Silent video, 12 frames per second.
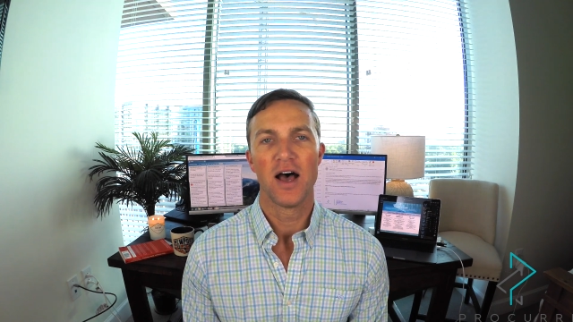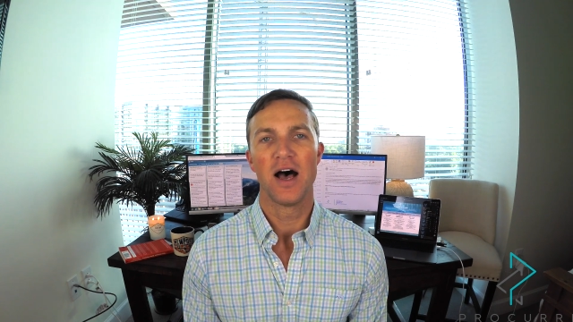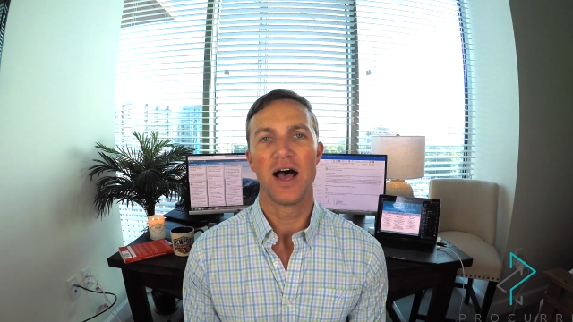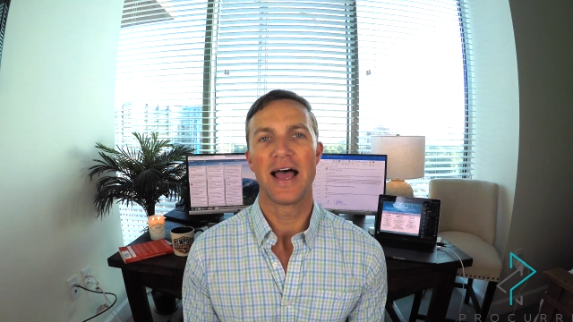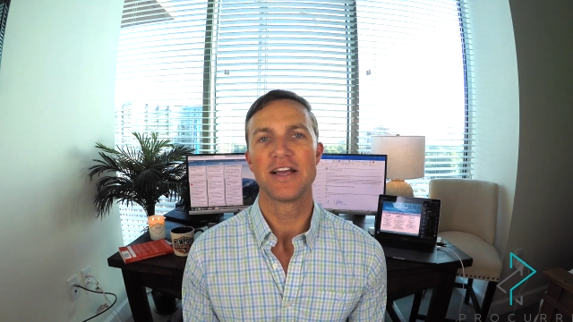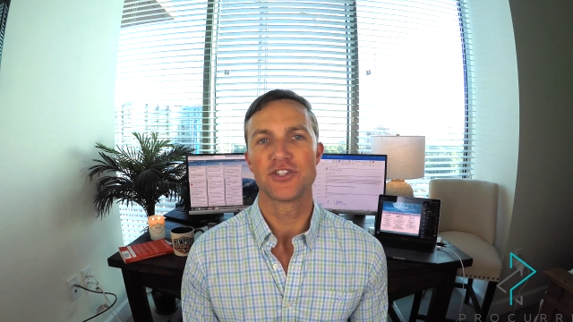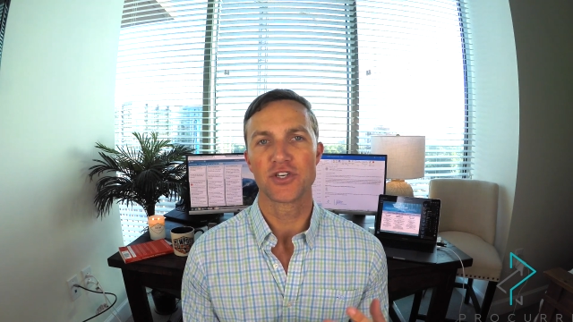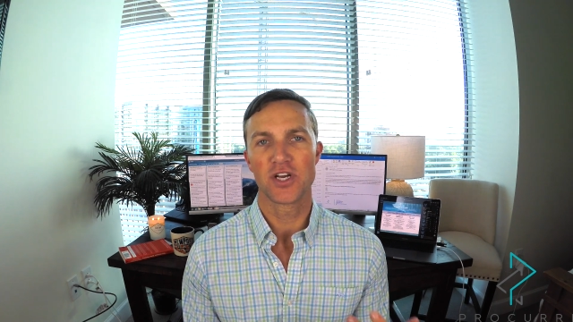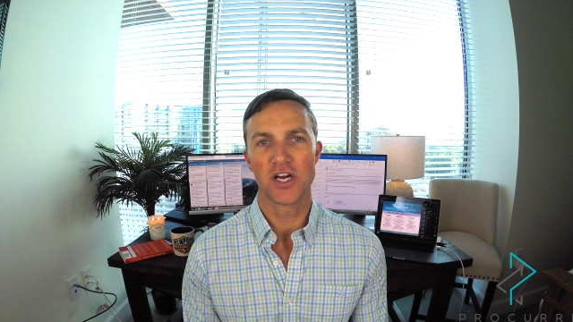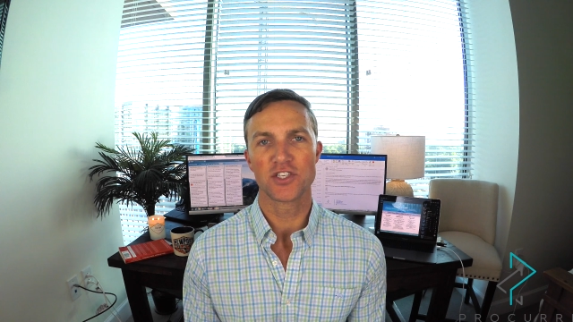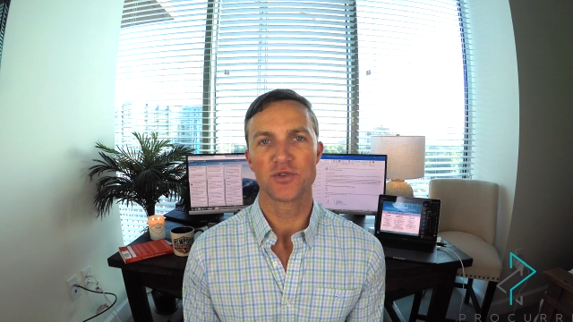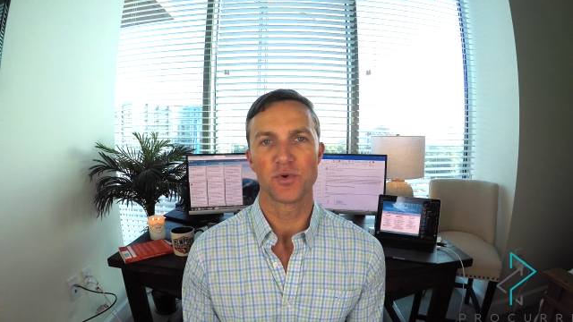as your
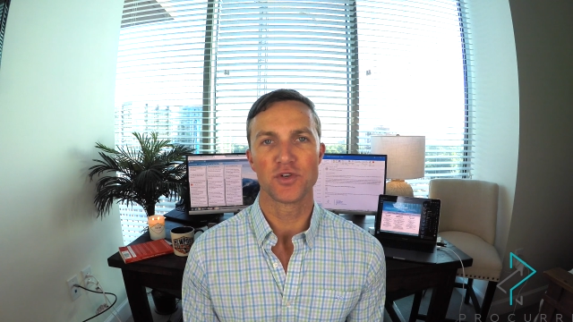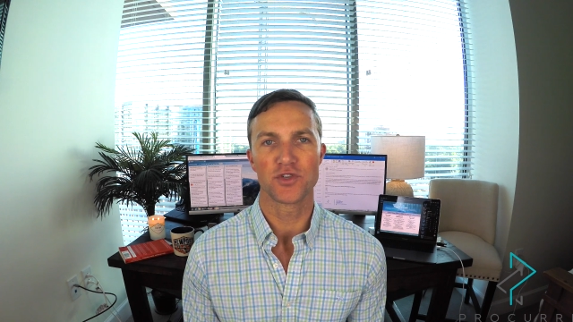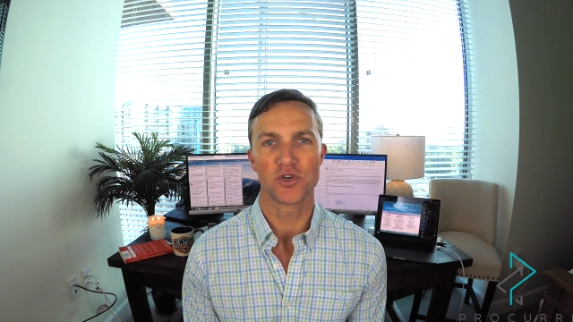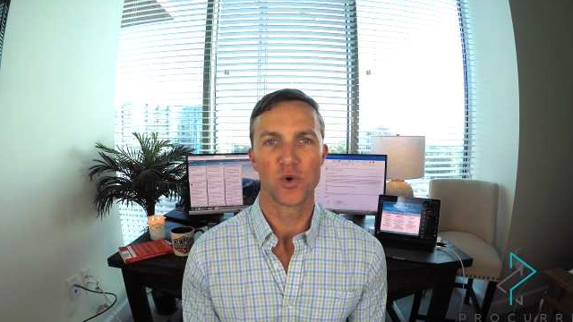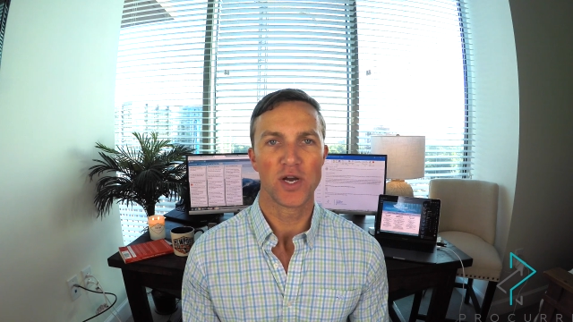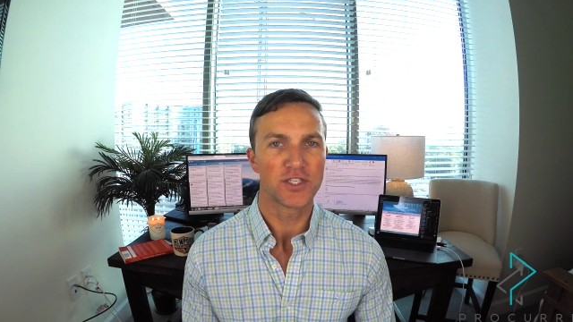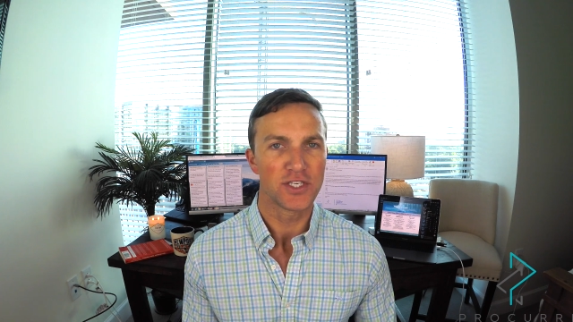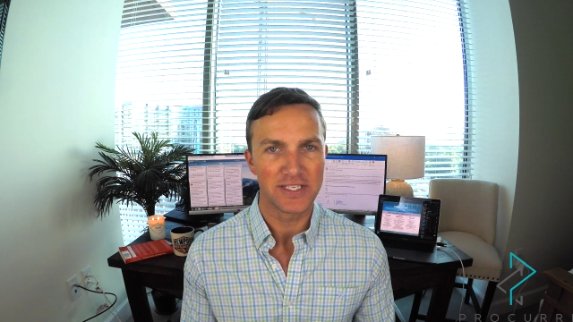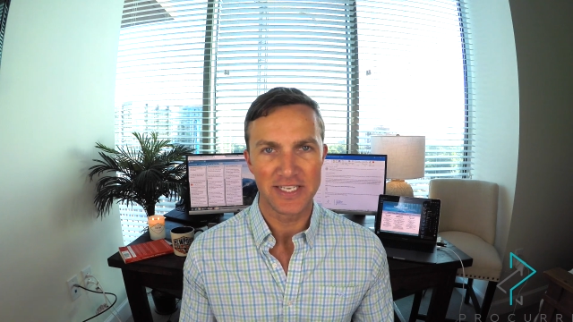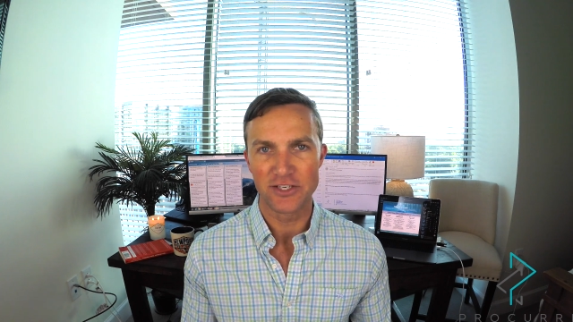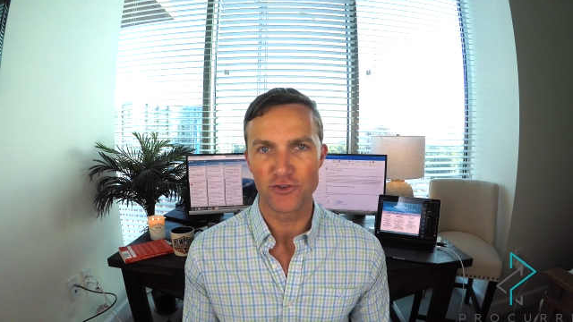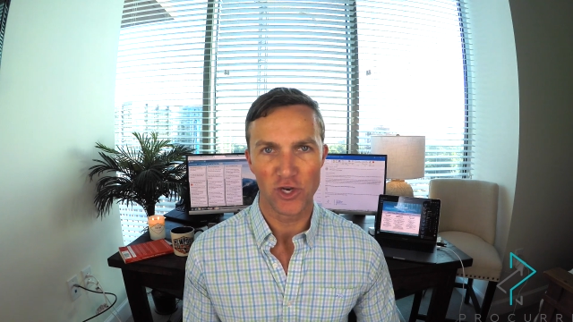customers are questioning
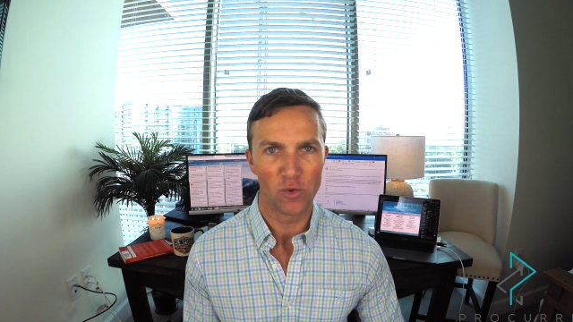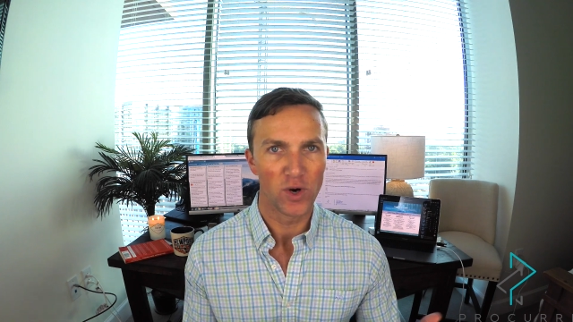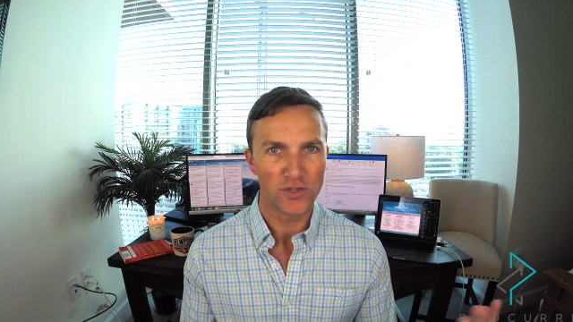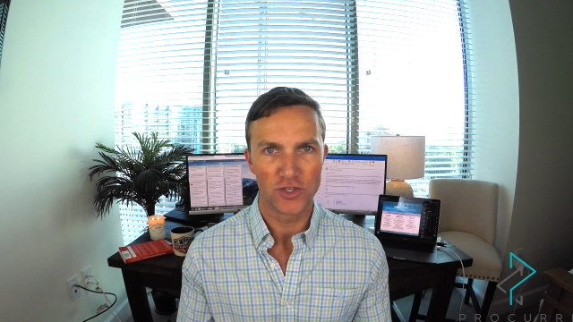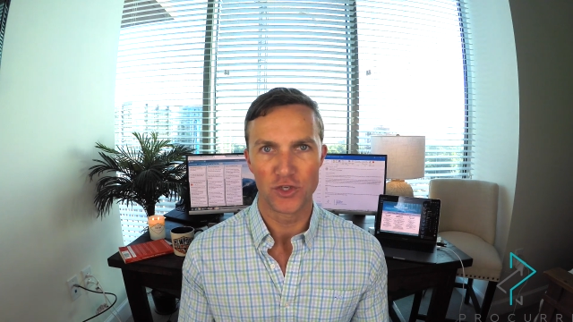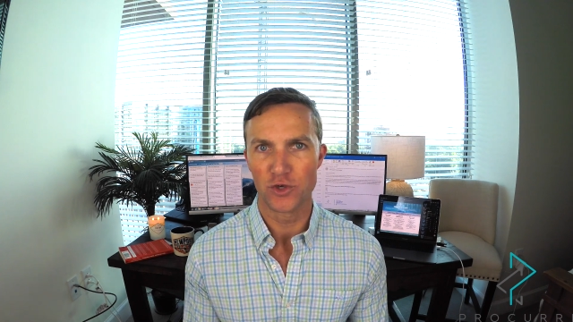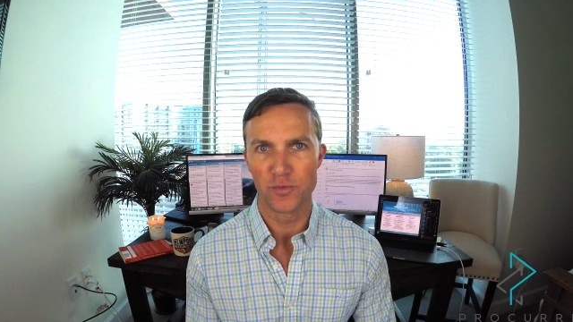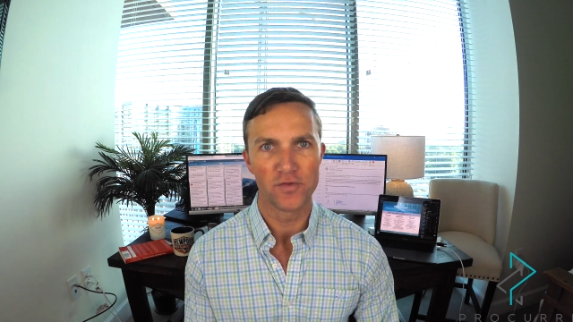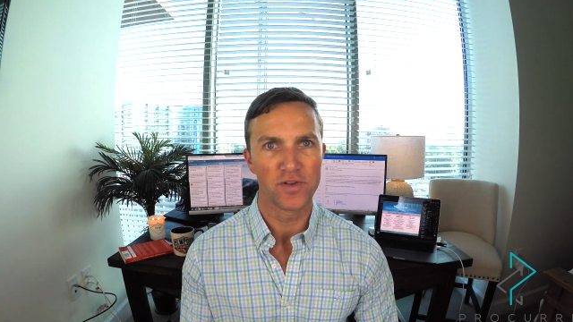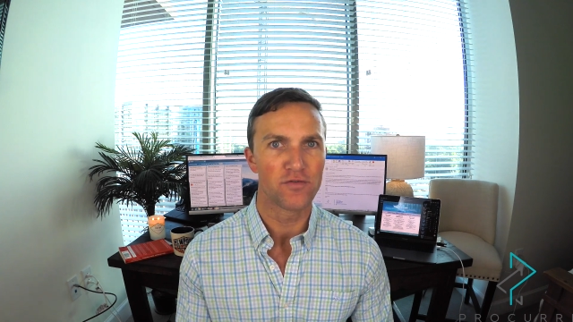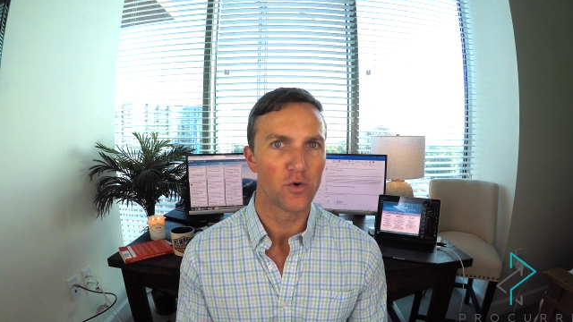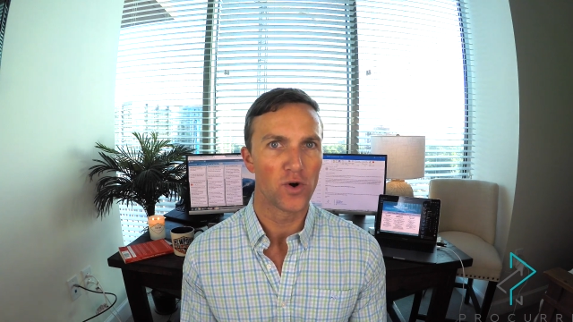Tintri and what to do
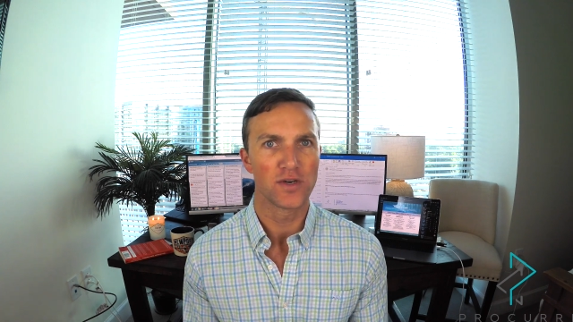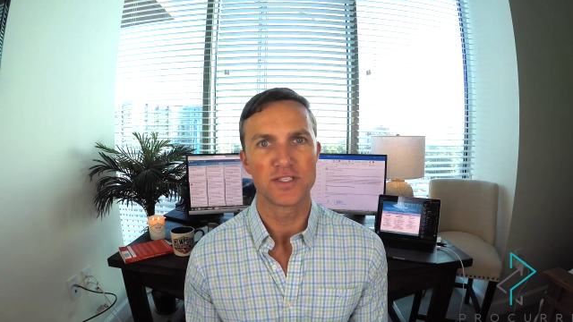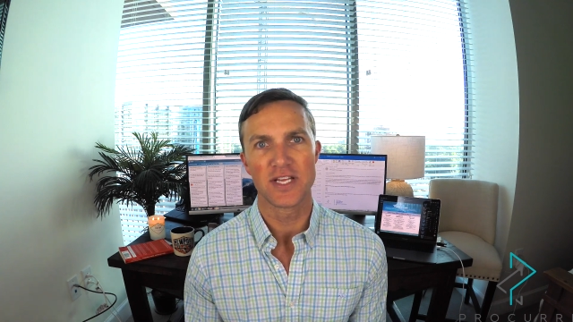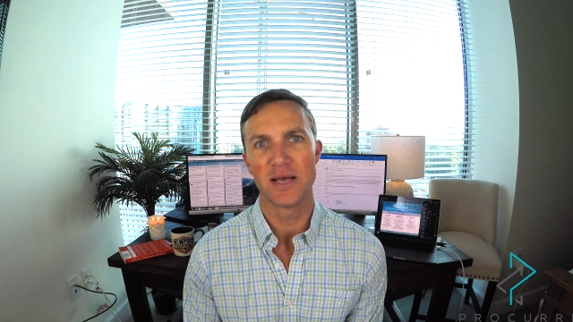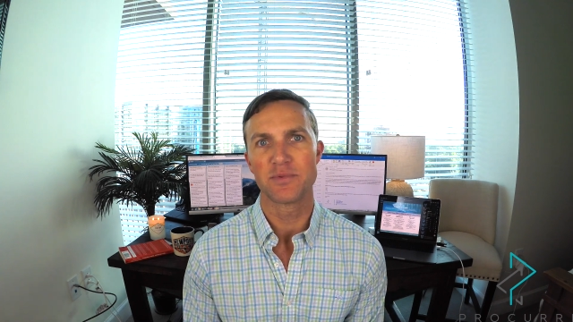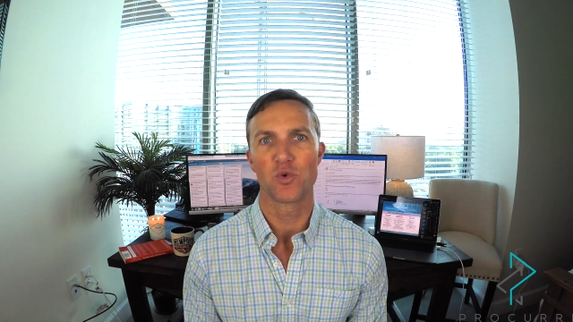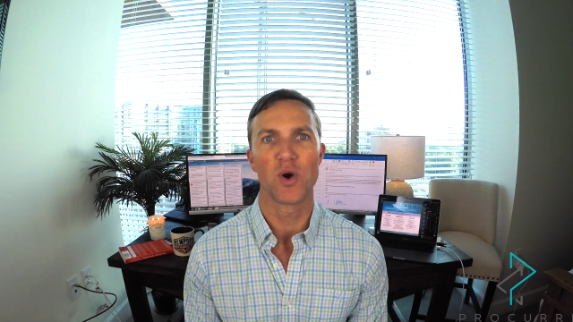moving forward steps.